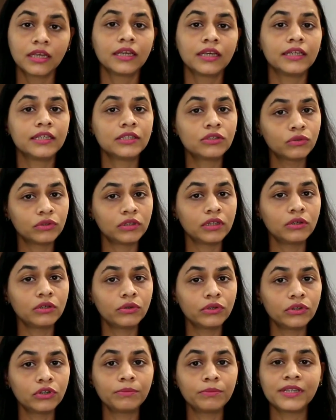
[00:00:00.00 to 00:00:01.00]
is only
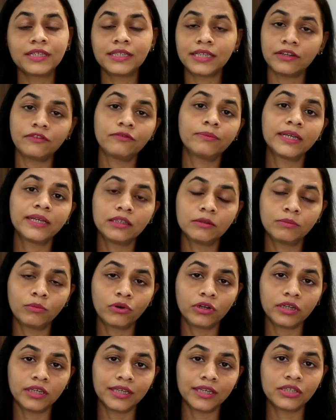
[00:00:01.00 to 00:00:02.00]
going to be saved by the
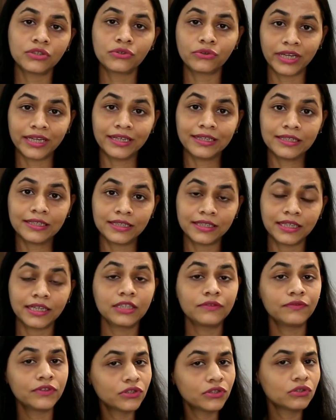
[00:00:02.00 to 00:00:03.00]
body as
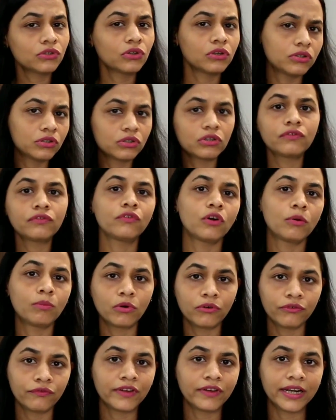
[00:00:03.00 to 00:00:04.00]
triglycerides, which is also a form
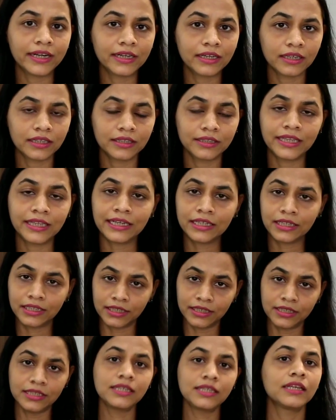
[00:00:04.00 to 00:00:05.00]
of fat that
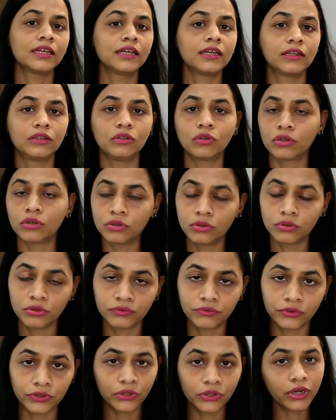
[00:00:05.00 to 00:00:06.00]
is not good
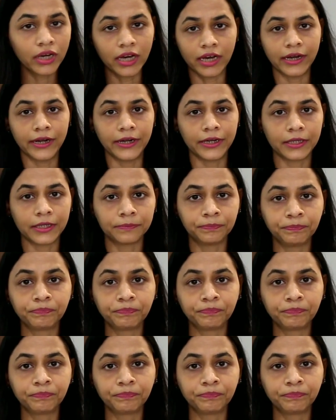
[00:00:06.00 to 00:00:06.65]
for your heart.